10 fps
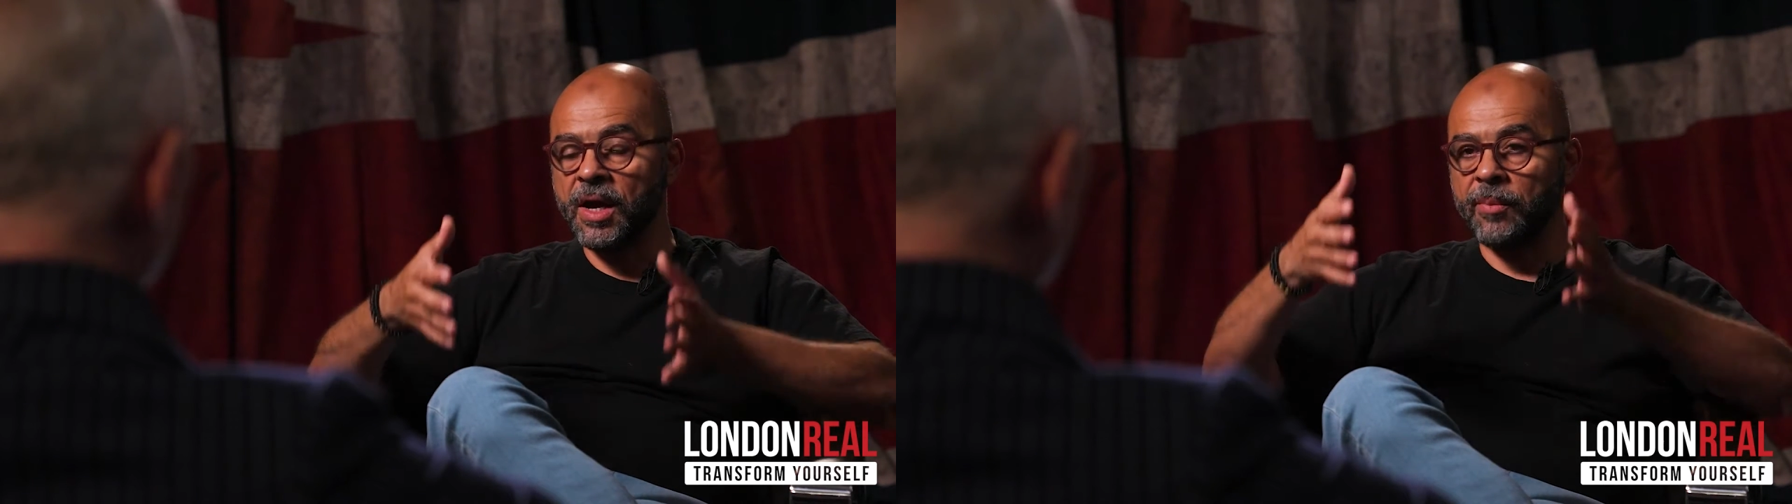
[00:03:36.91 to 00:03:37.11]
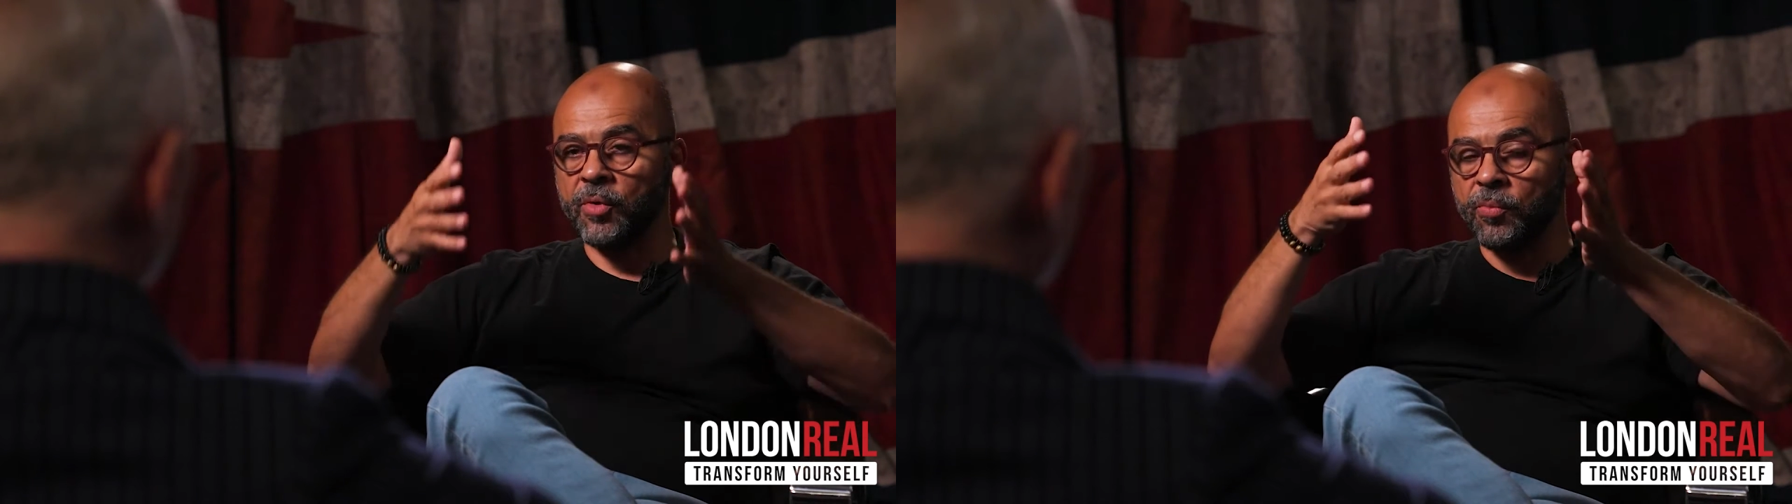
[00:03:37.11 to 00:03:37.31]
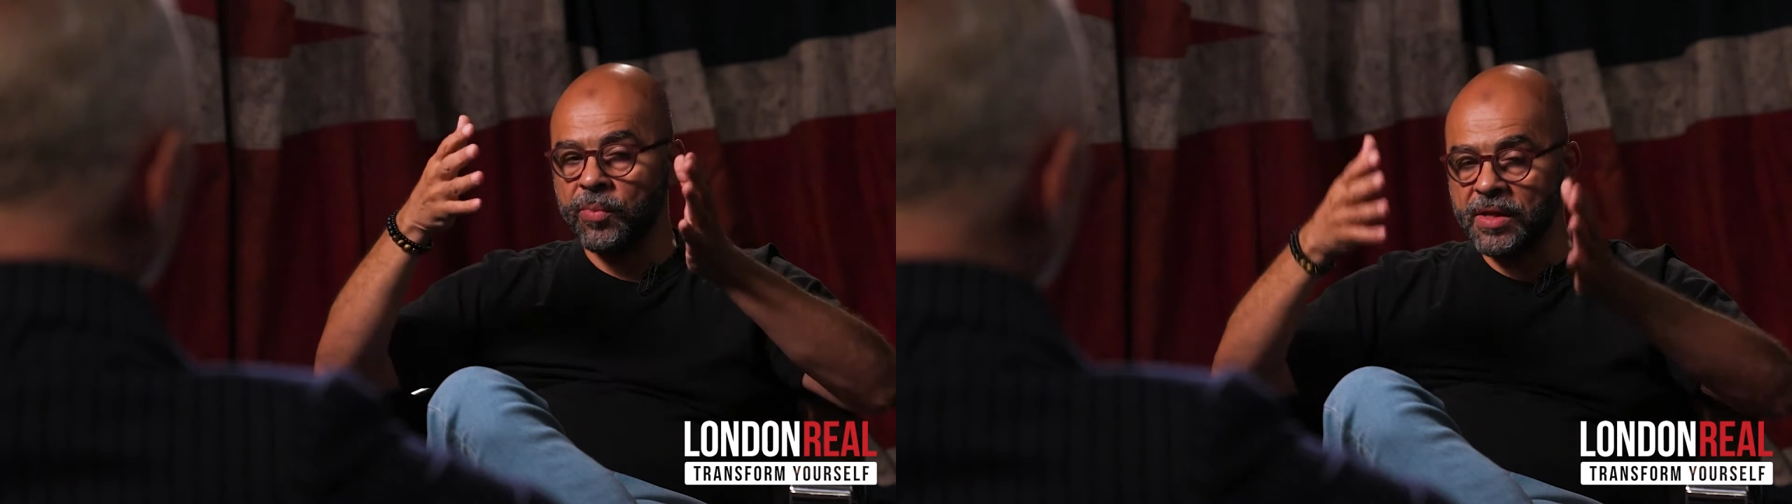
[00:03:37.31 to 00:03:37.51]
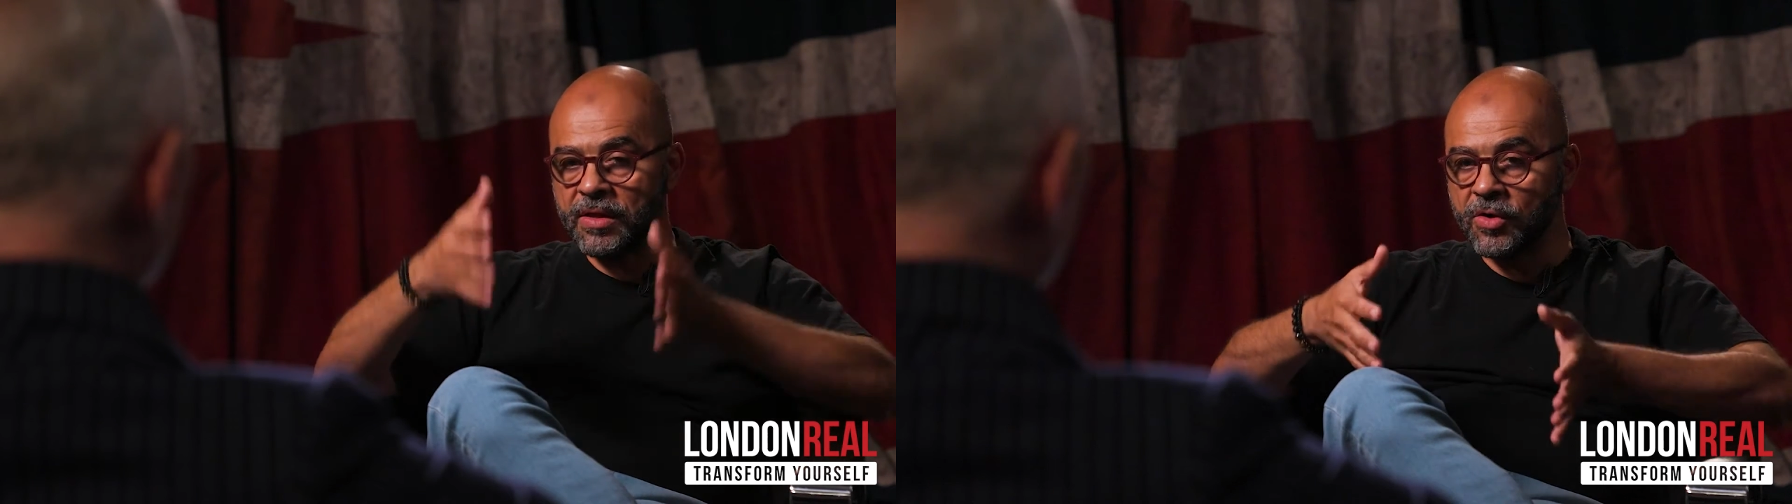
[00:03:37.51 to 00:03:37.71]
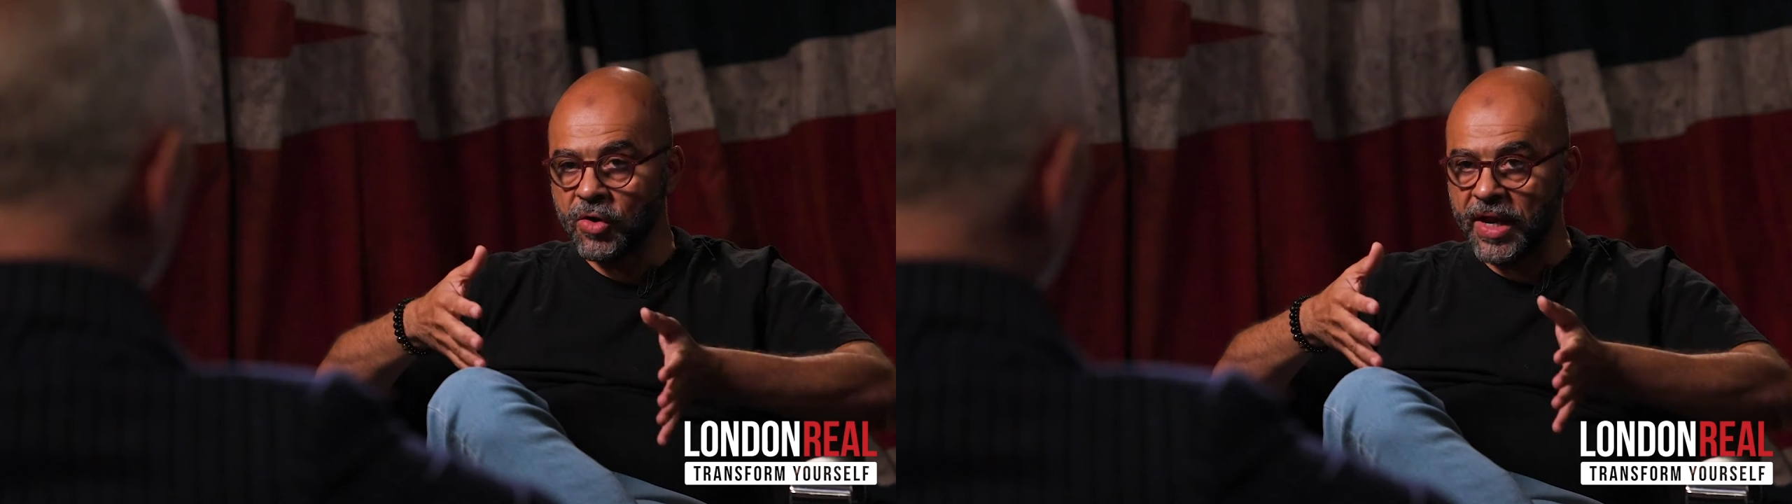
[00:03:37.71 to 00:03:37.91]
I'm
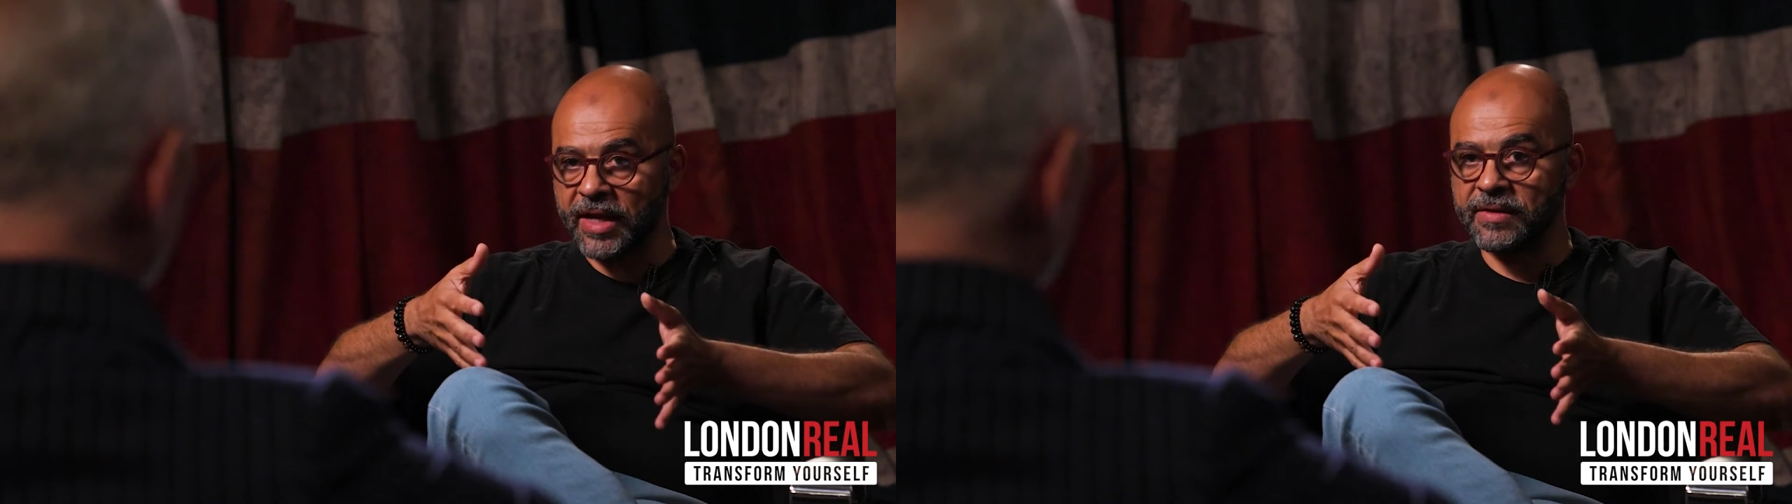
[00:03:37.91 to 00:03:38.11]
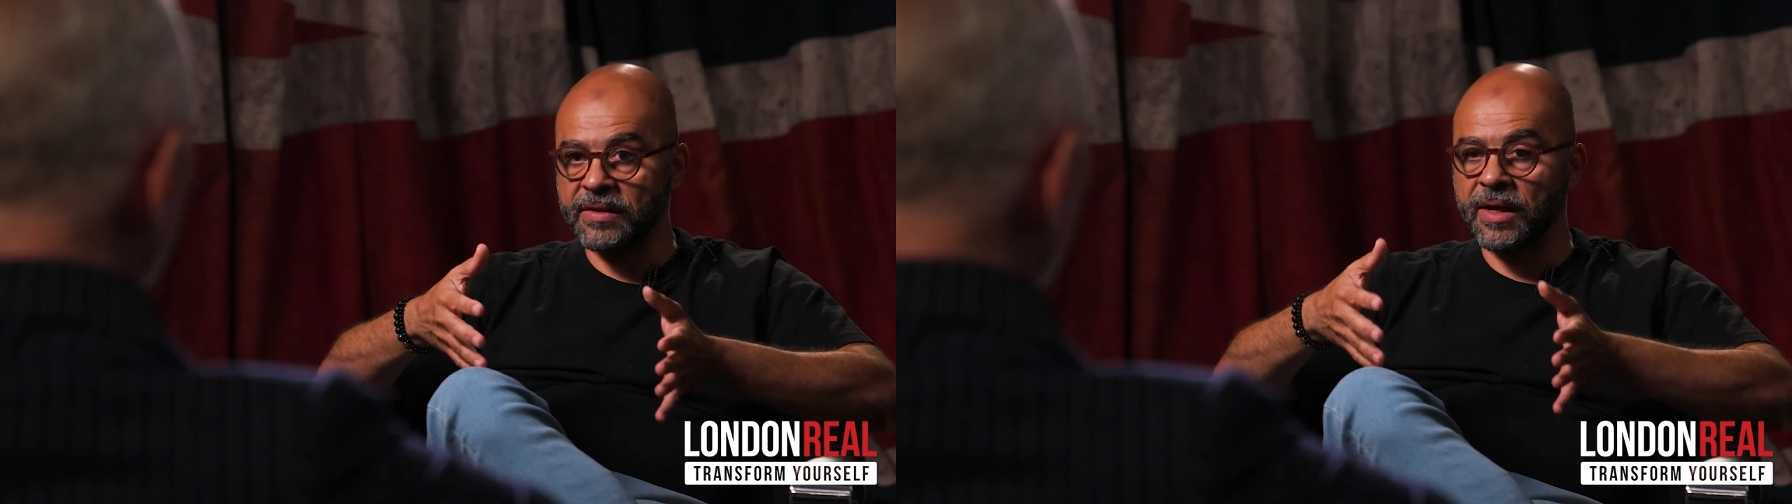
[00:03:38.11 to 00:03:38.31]
completely connected,